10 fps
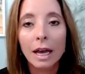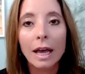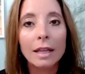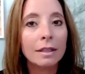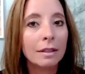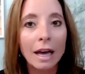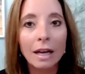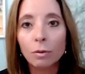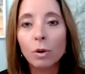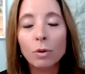And
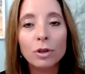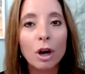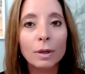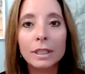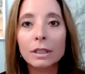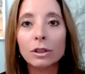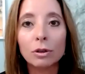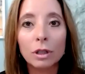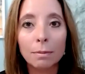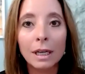that we won't know until
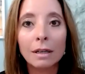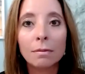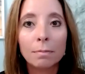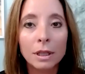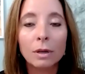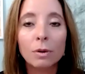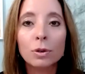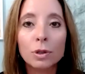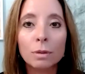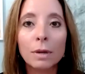you come in, but
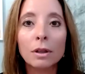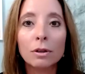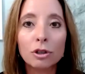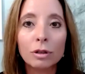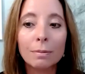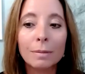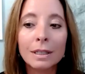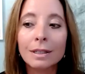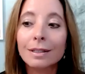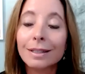those are some other treatments.